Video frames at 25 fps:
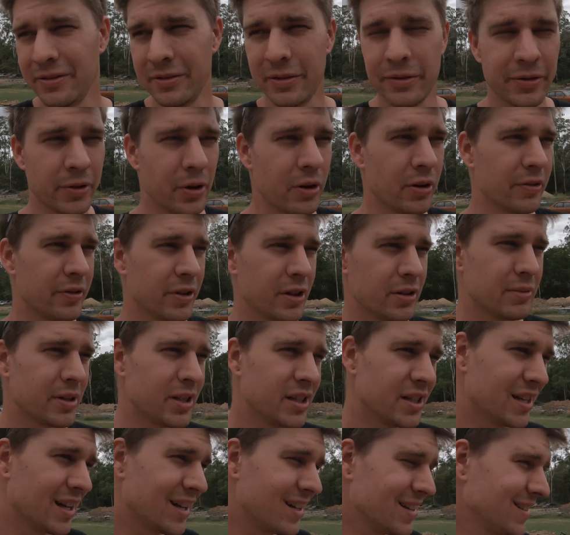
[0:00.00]
We've got a fair
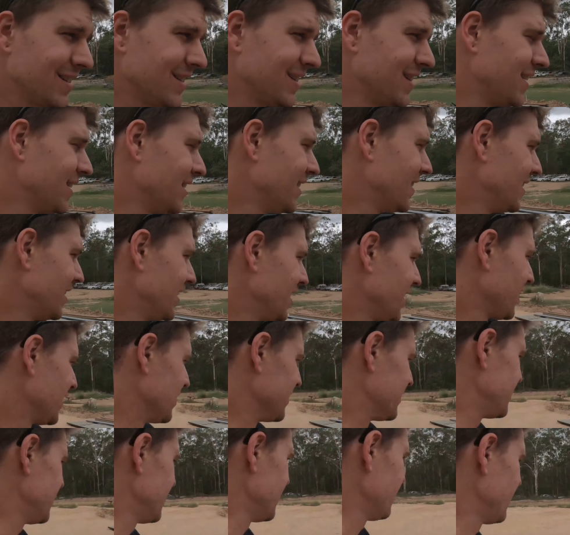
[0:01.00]
bit done,
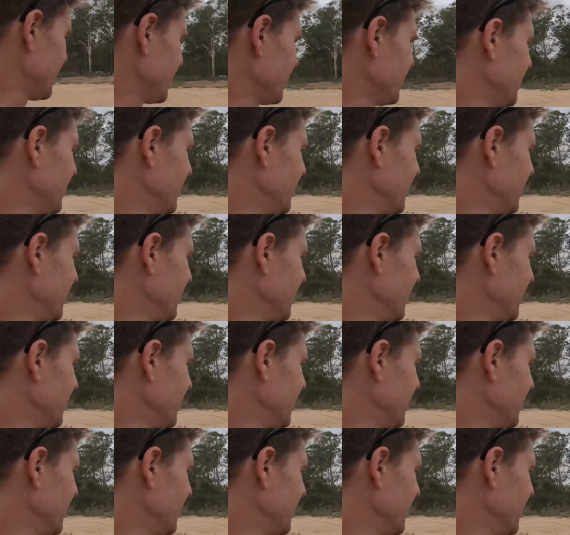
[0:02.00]
considering.